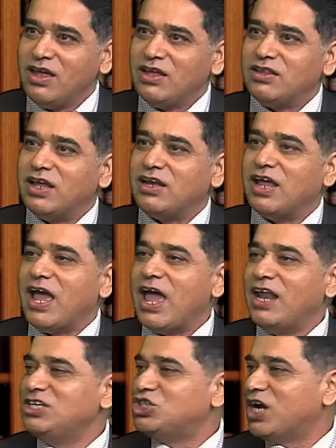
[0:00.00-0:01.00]
that
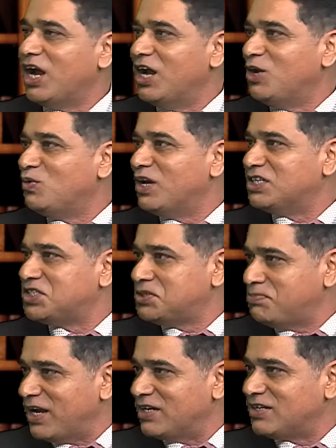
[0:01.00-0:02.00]
any child who has
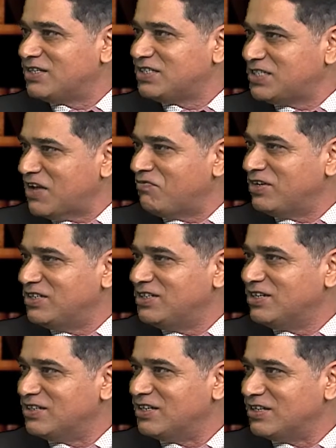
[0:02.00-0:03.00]
spent 7
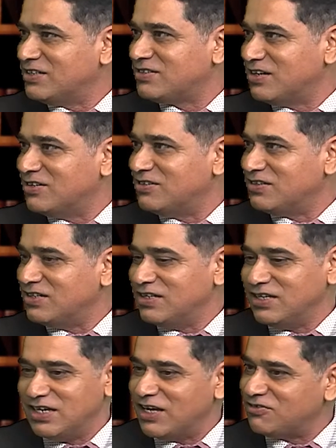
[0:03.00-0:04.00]
years in this
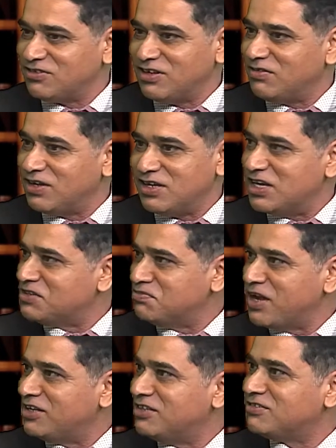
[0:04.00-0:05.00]
country, he has
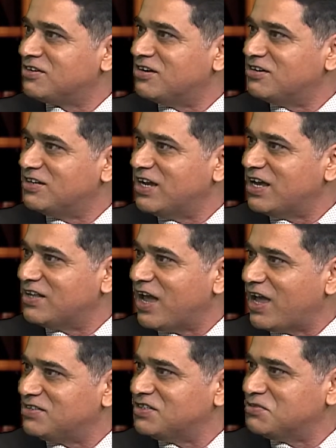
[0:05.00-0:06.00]
made this country
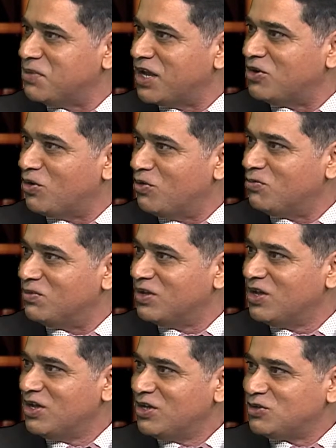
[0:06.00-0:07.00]
as his main home.
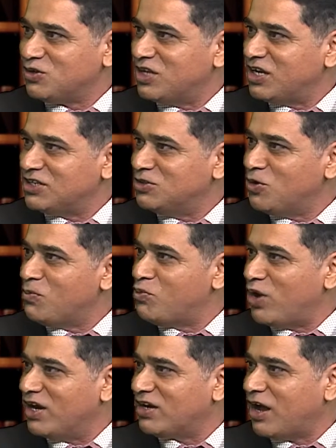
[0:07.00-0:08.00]
So there is no
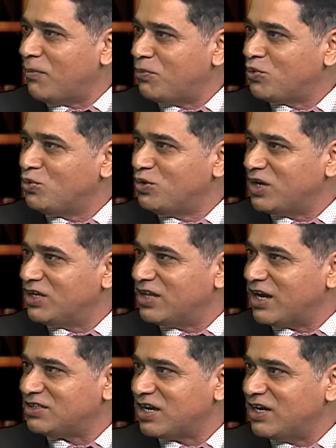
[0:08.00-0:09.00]
point uprooting
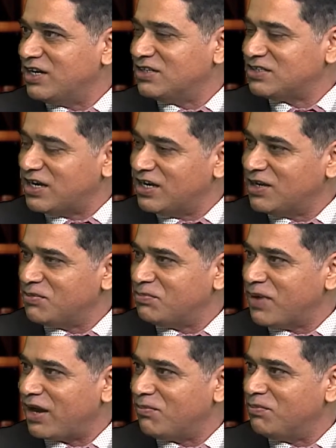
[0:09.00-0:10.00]
that child and sending him
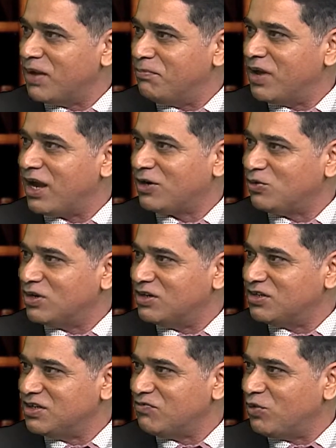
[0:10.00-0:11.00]
back to
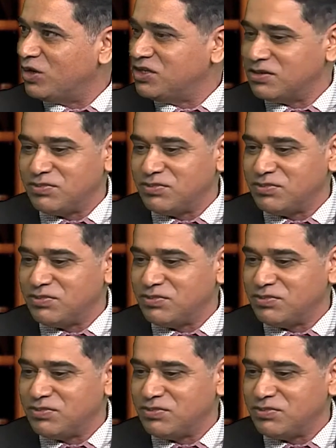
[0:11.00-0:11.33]
country of origin,